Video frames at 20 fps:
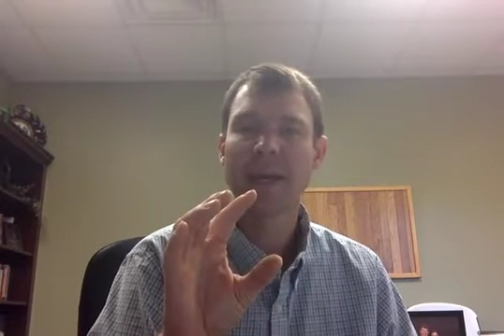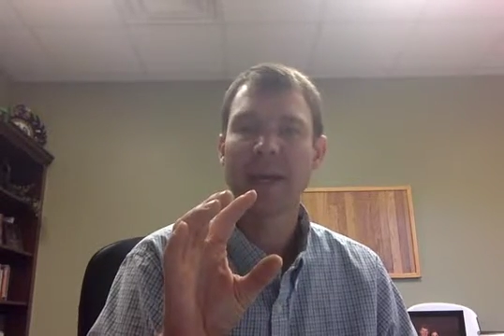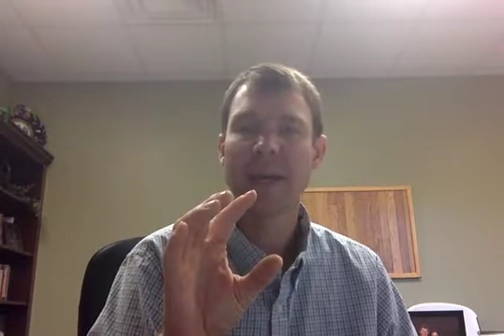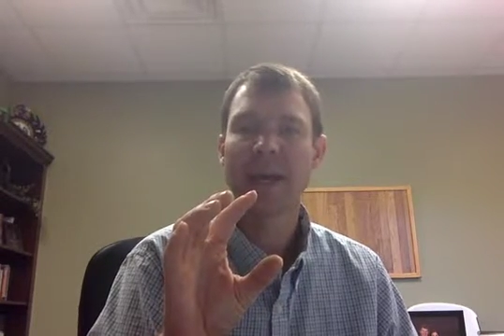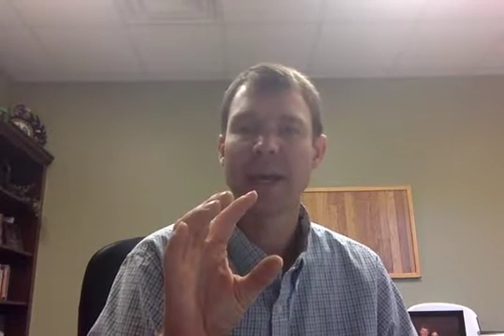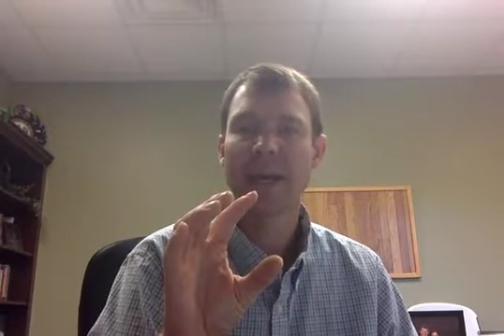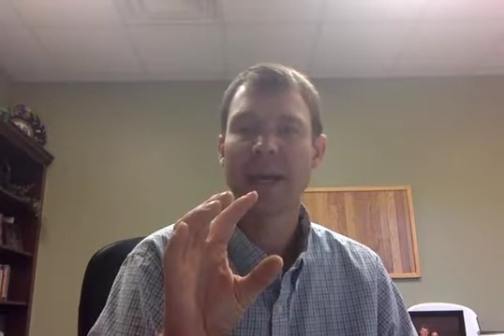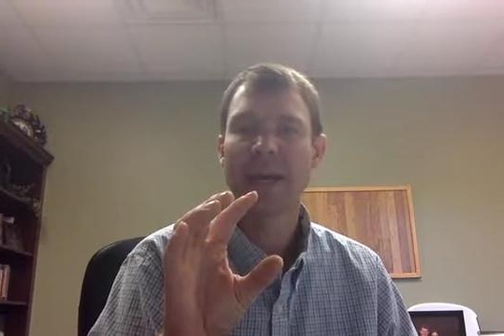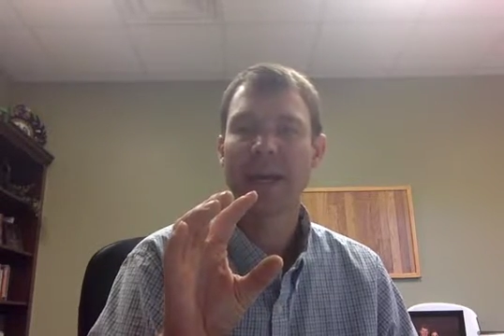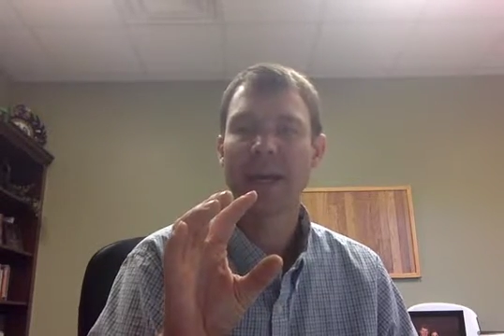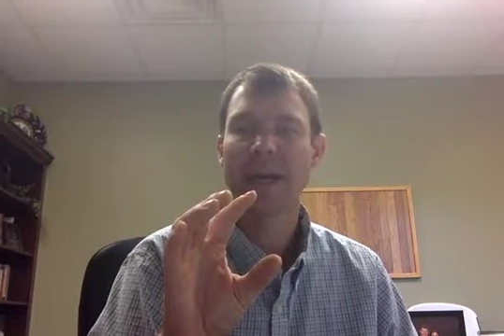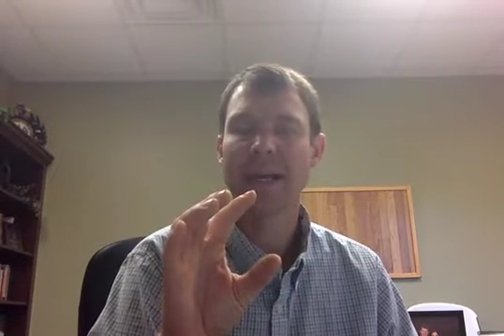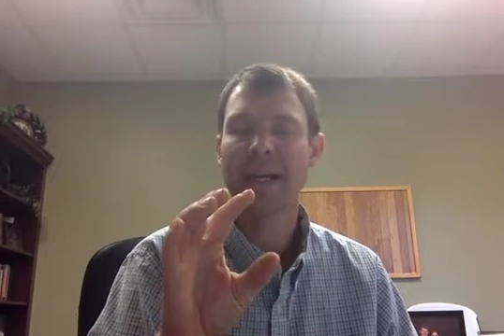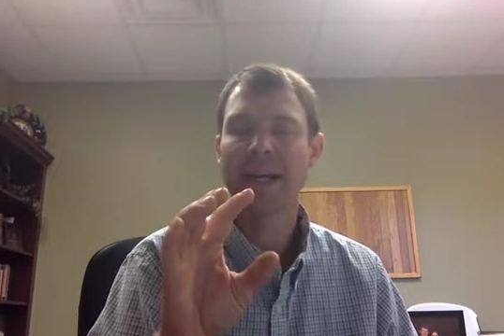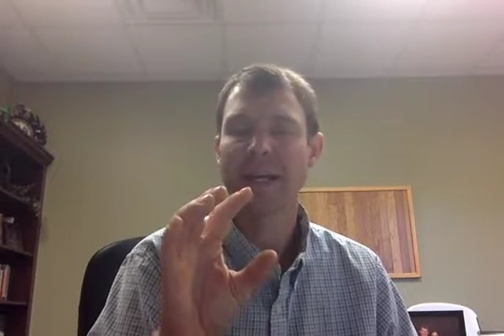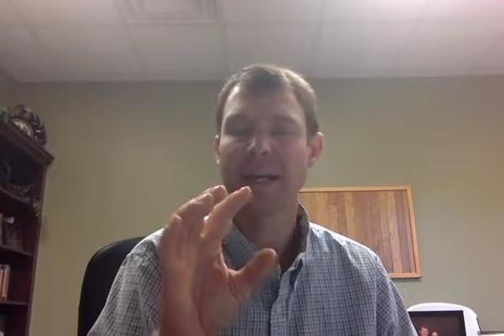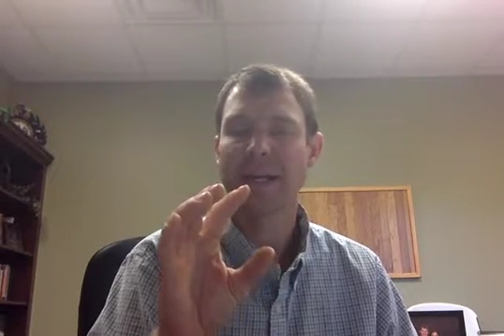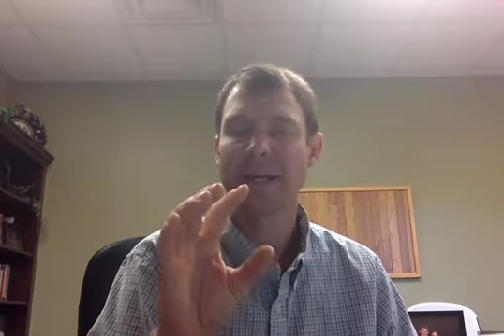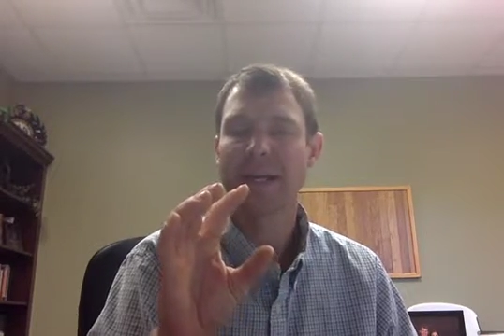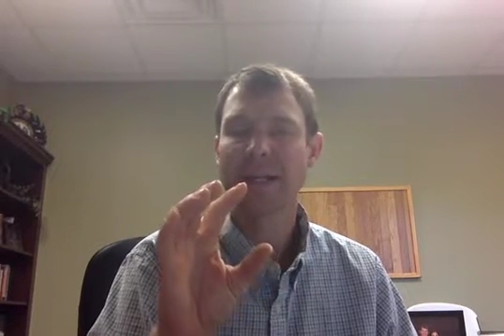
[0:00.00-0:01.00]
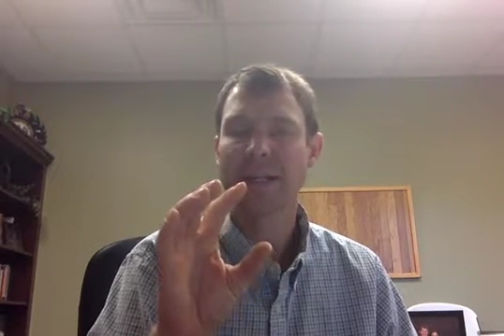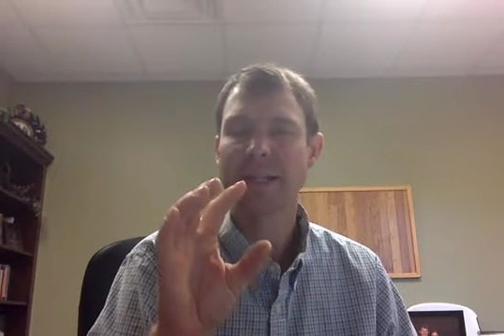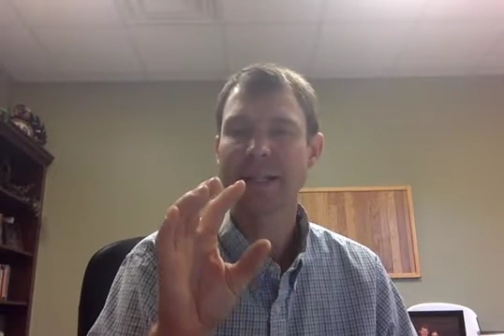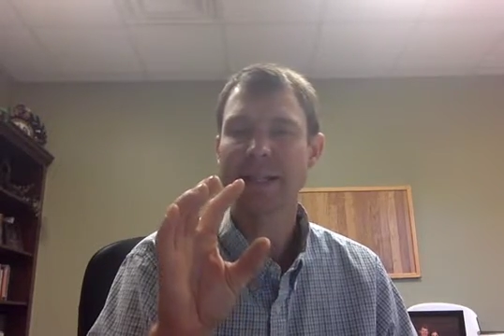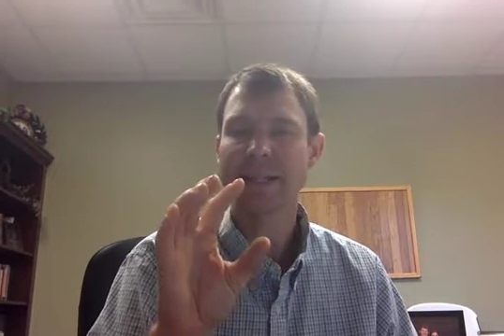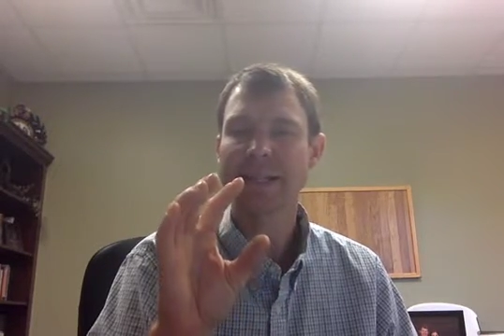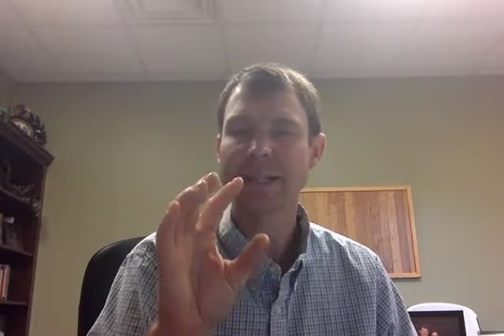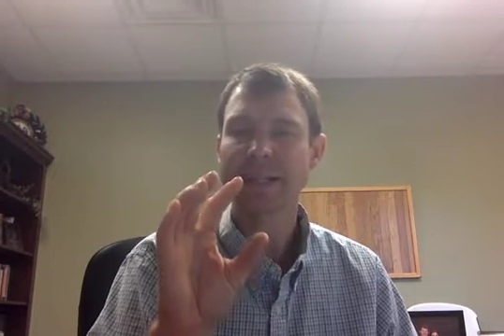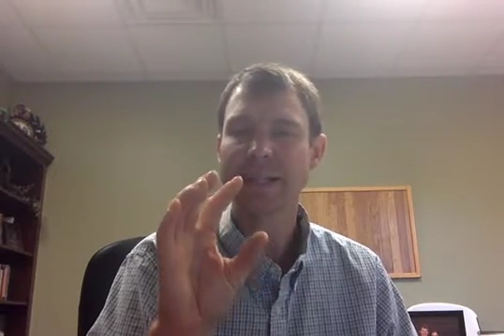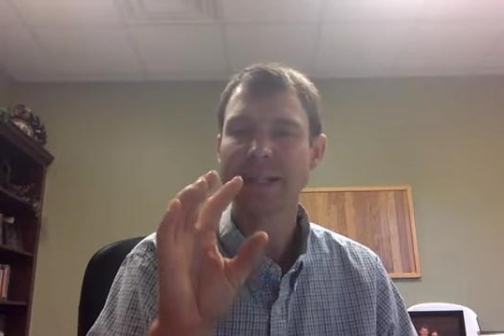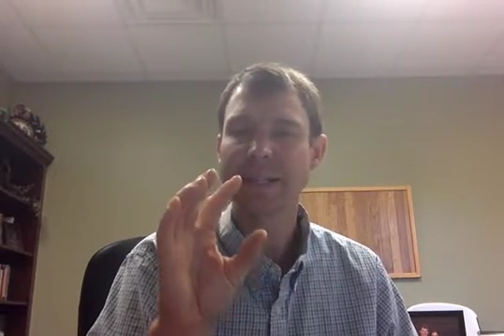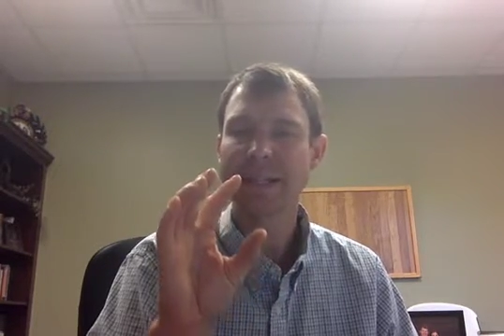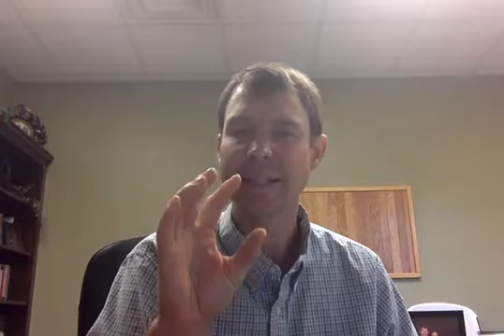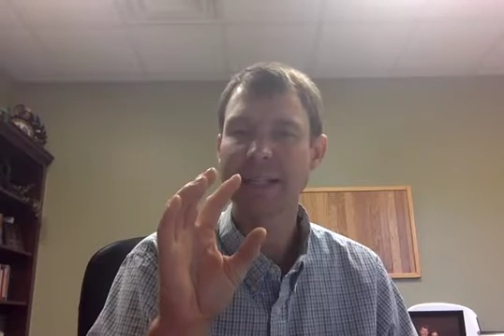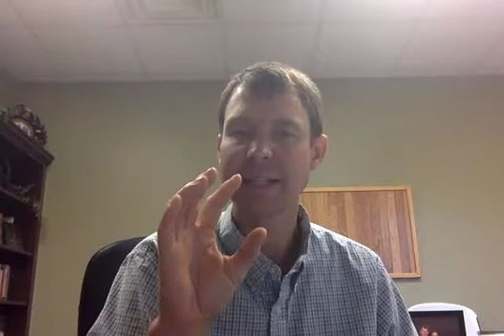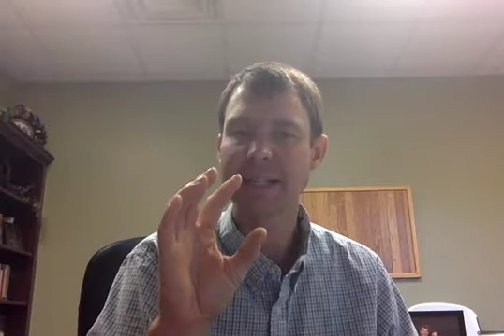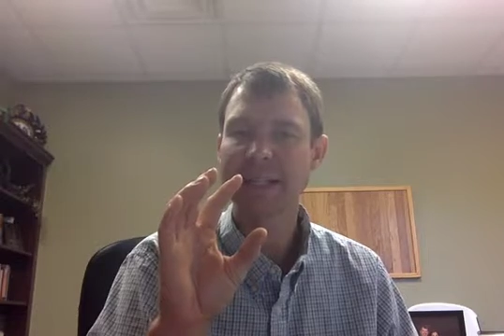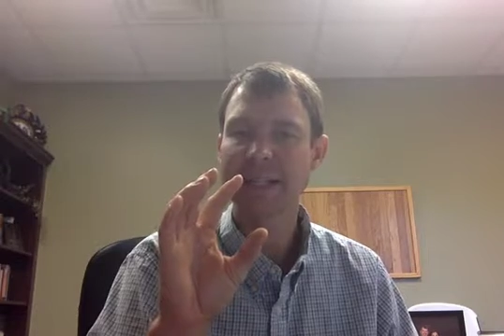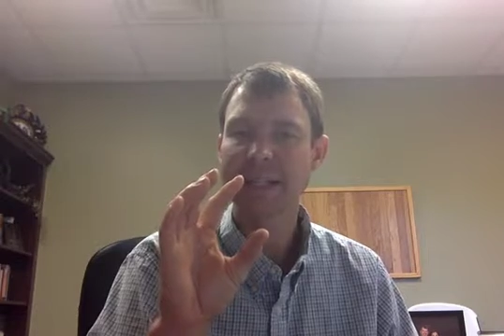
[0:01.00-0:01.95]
And that's the